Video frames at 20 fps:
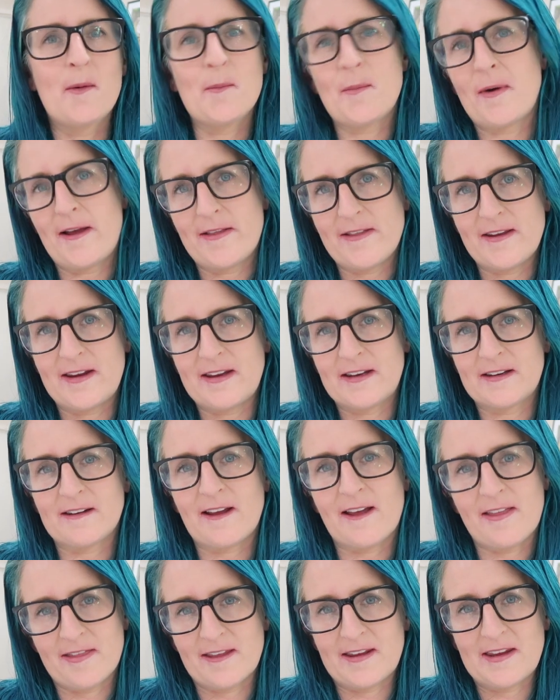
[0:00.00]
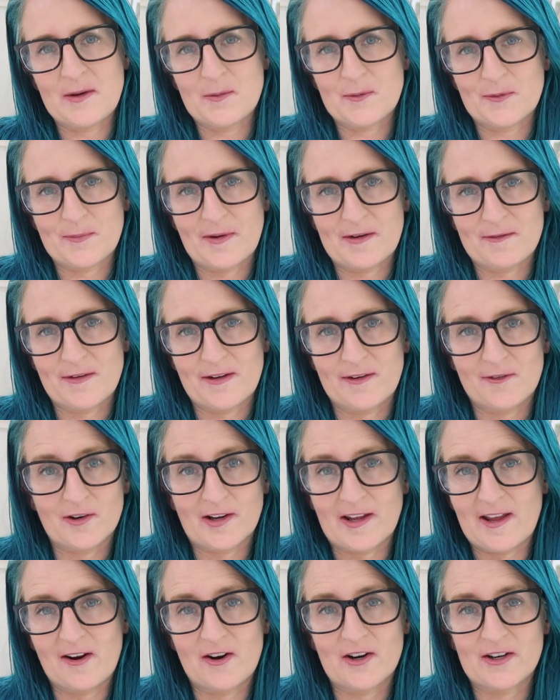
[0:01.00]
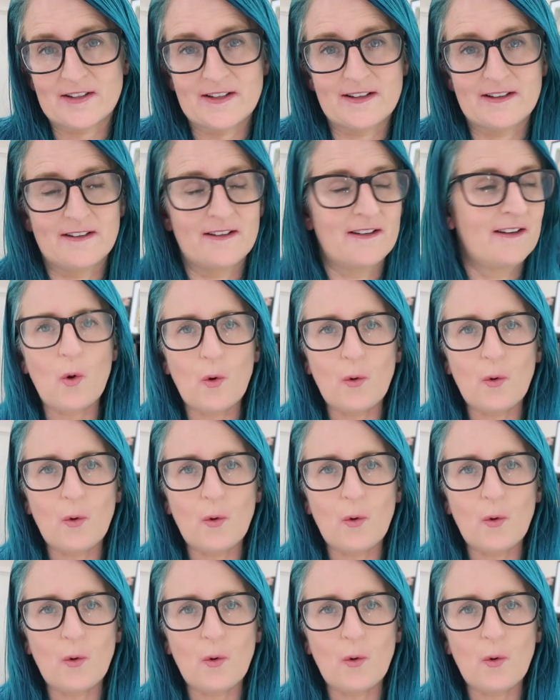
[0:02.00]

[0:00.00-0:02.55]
By the end, I think he was my favorite character.